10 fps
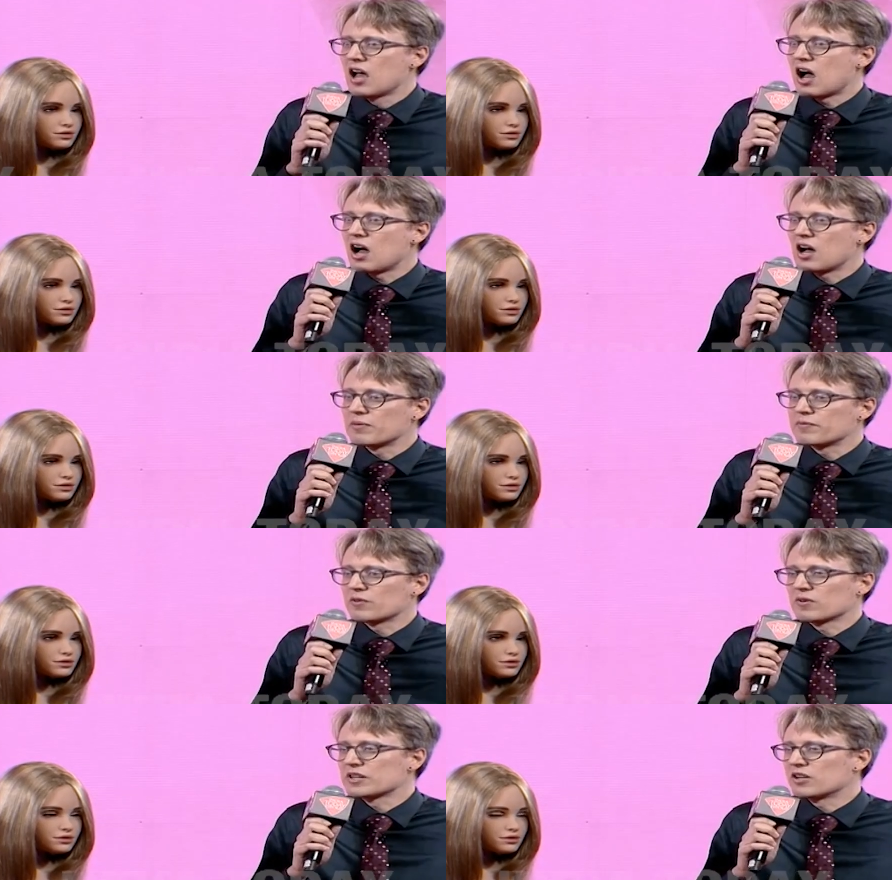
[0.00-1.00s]
Speaker 1: uh,
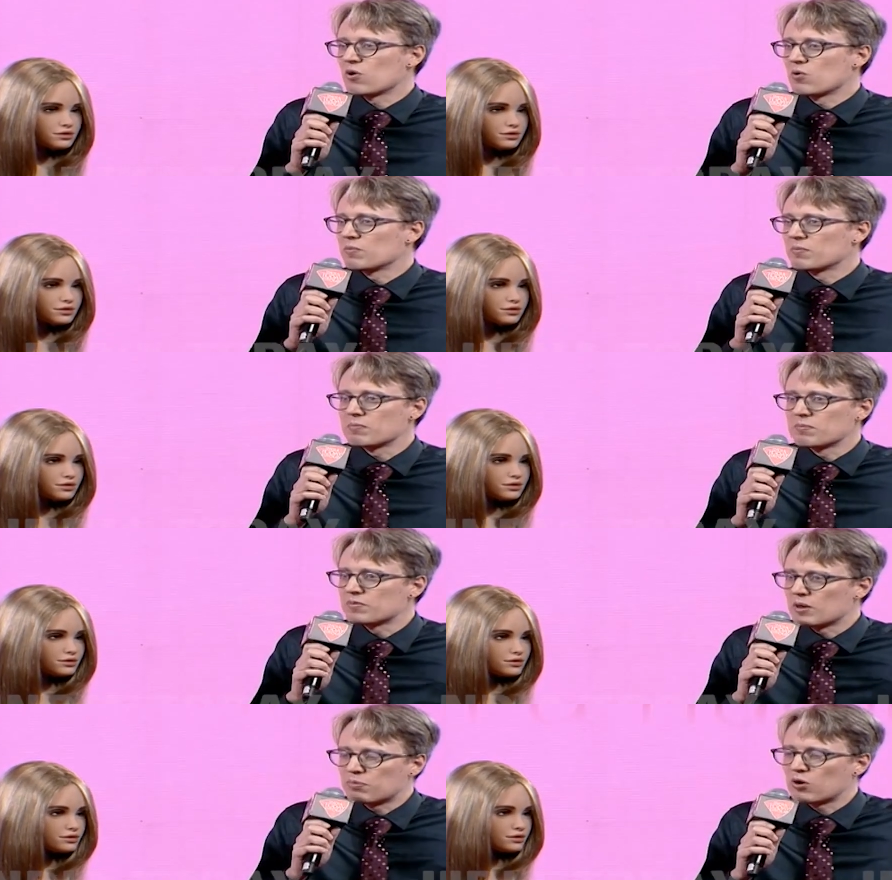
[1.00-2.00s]
for you know
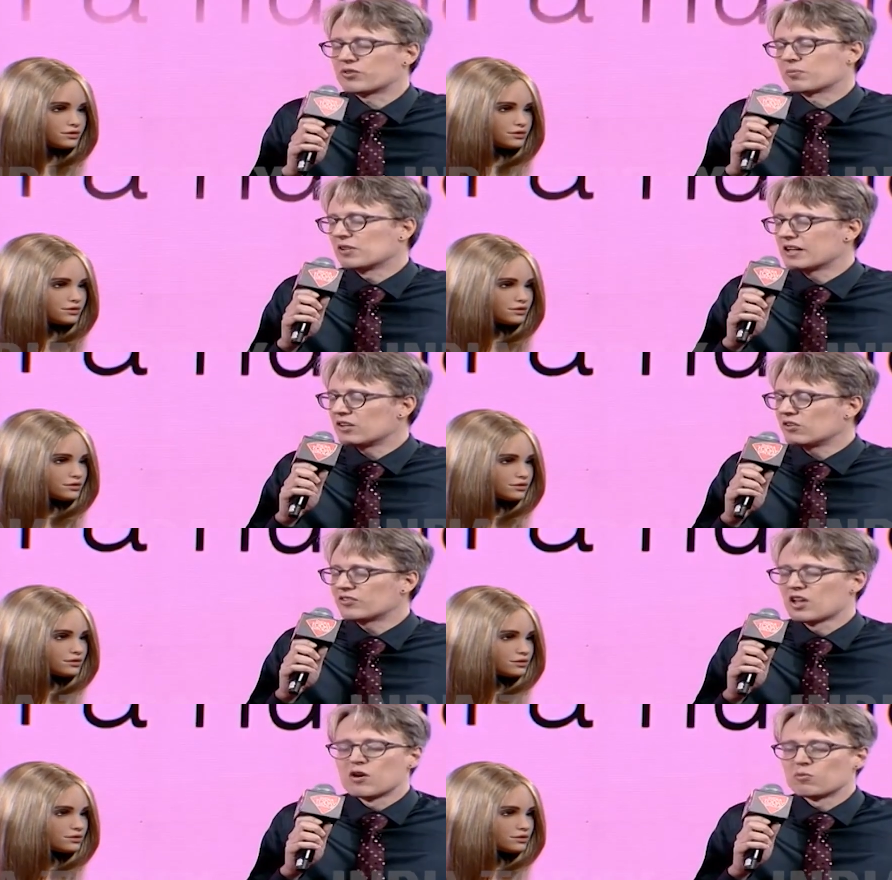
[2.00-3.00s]
the post
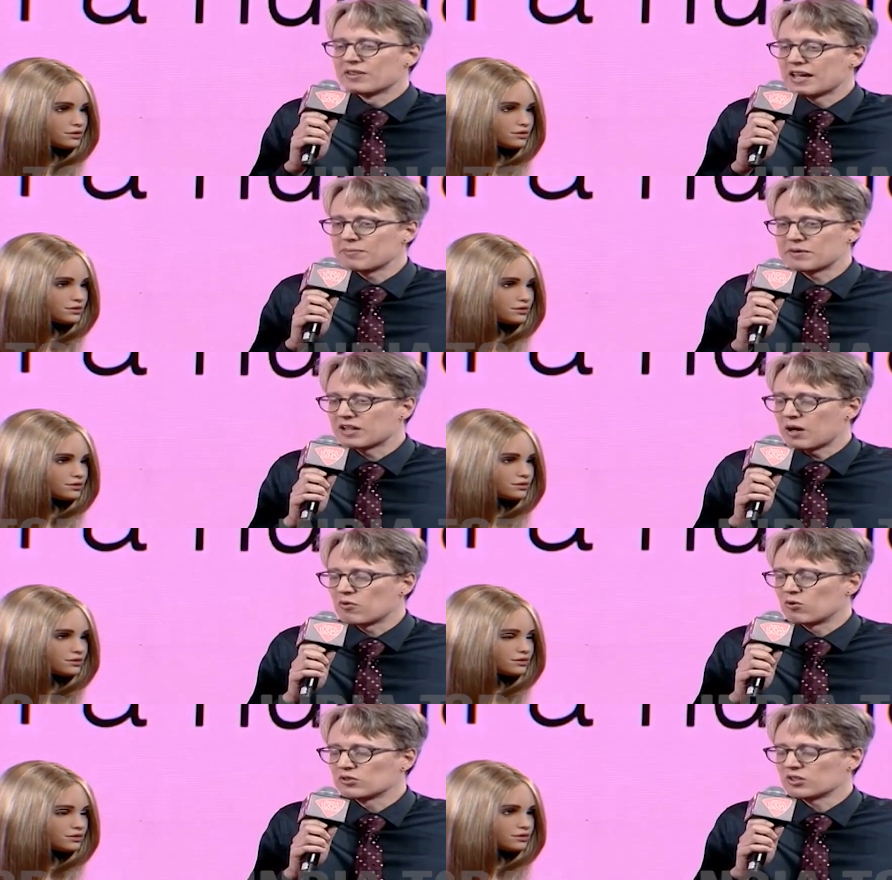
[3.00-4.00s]
millennials when they become
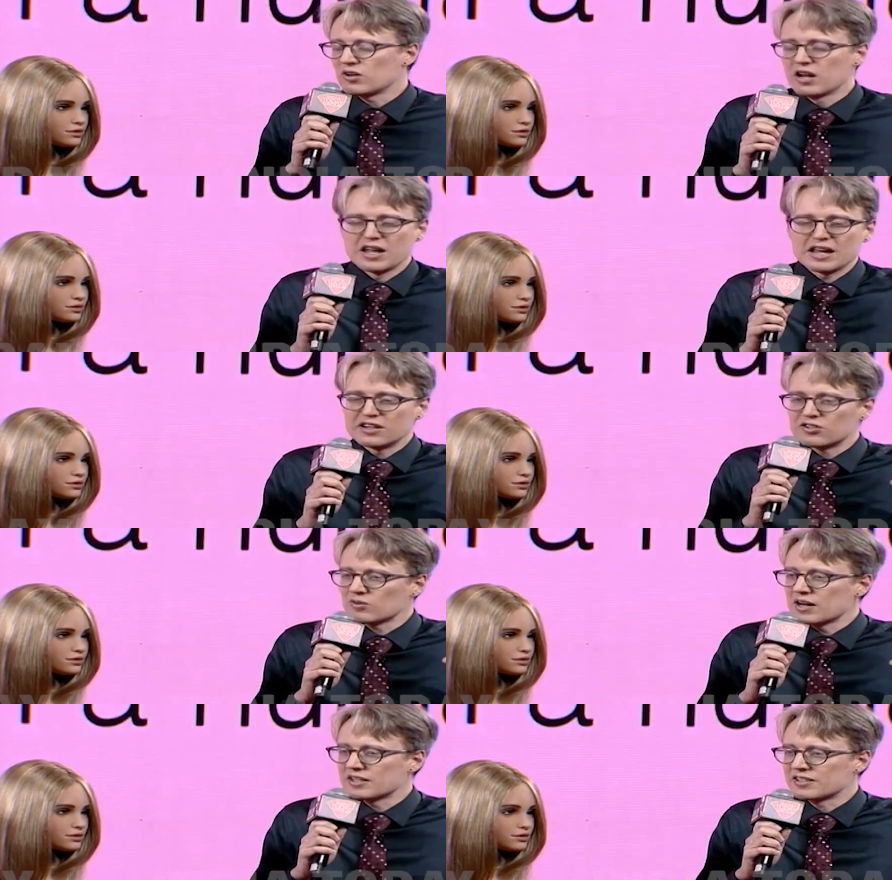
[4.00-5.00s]
older
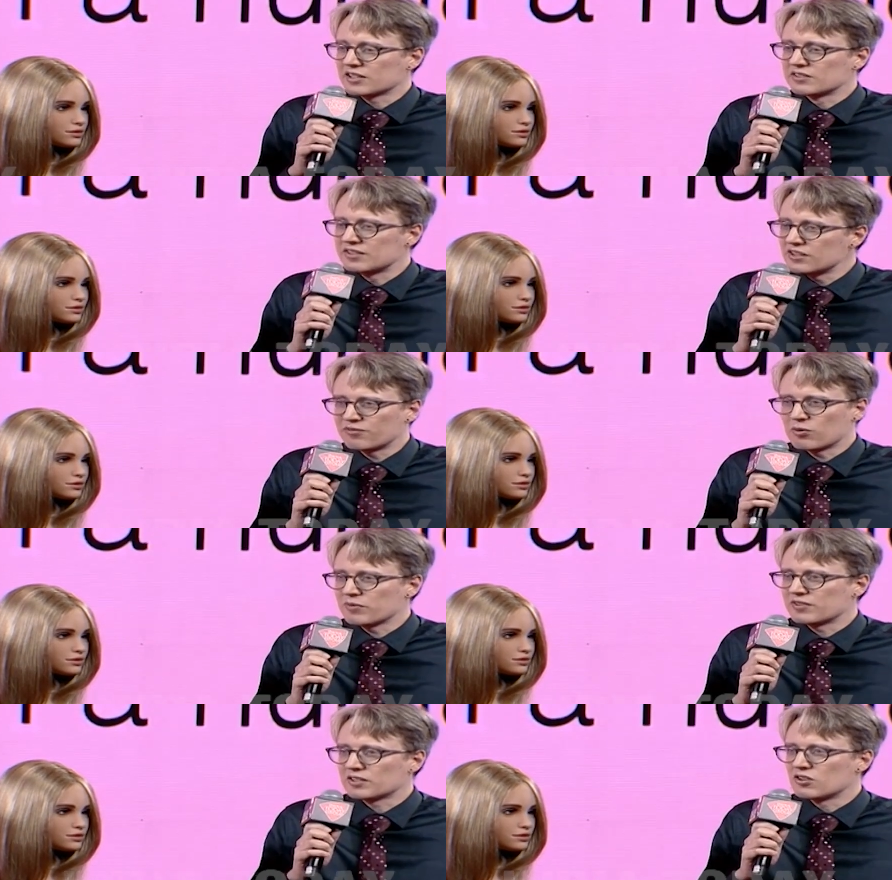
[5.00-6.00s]
integrating te- this form
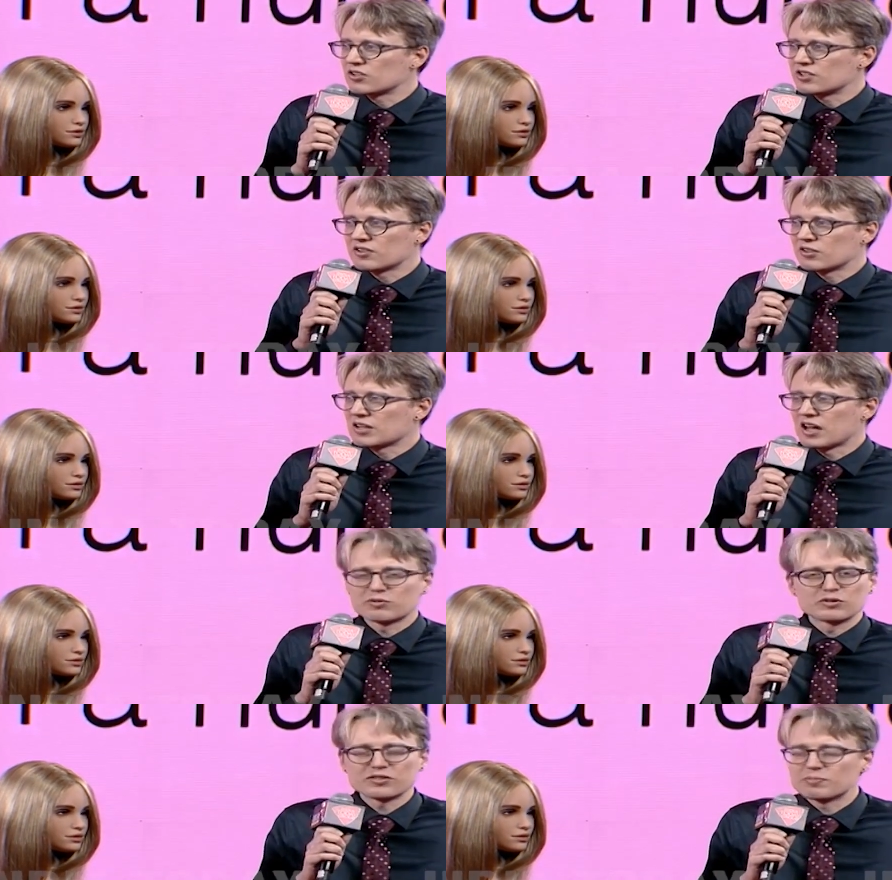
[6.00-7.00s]
of technology into their lives
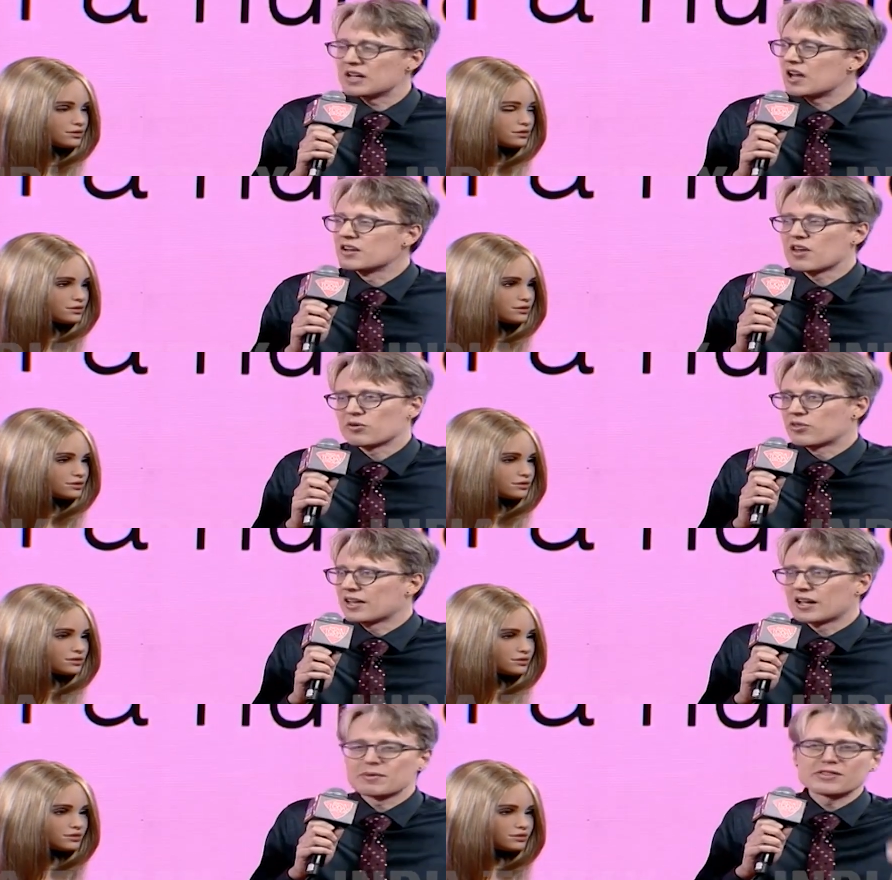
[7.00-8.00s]
will just be another
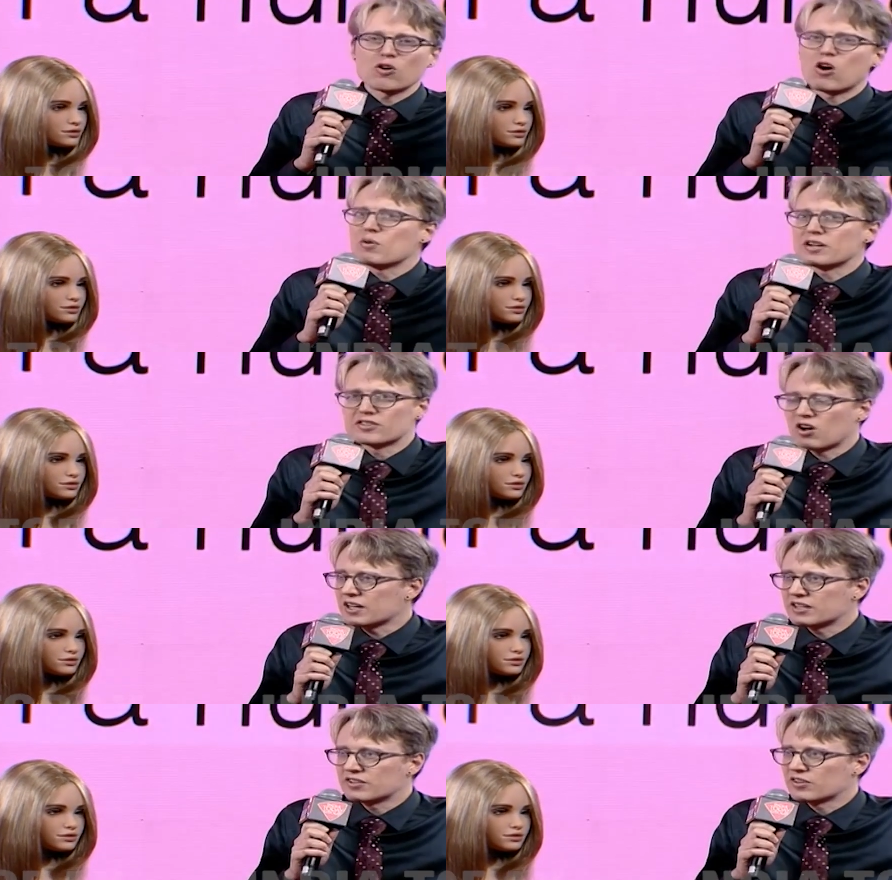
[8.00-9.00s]
thing i mean they're already
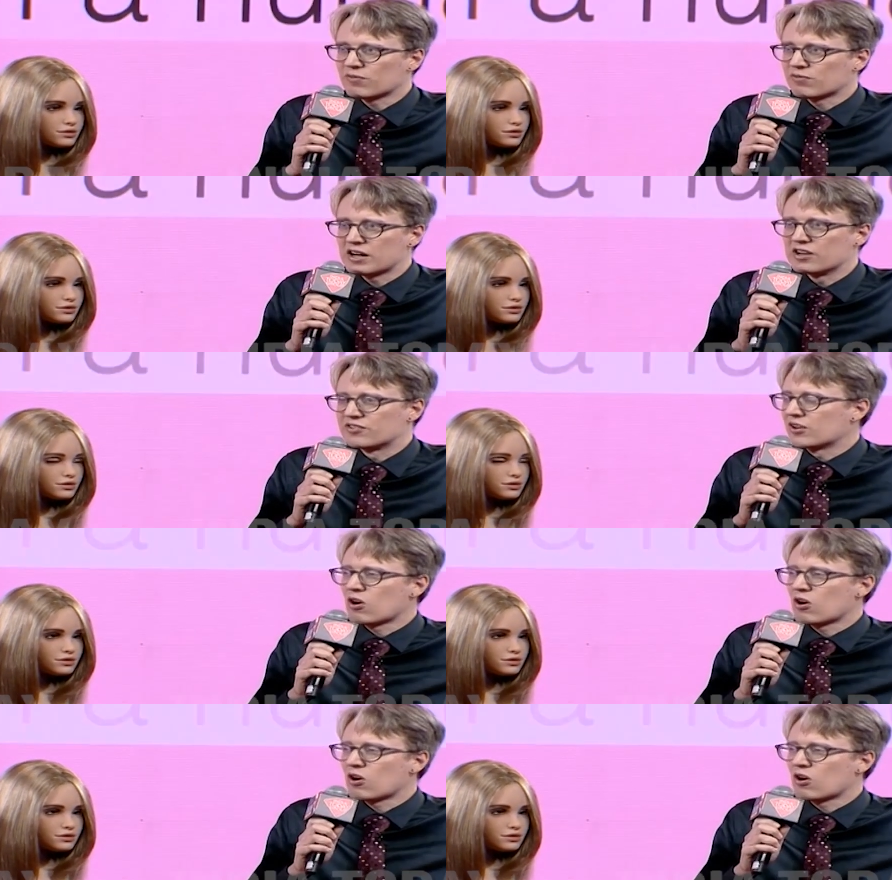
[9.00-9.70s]
talking to their fridge they're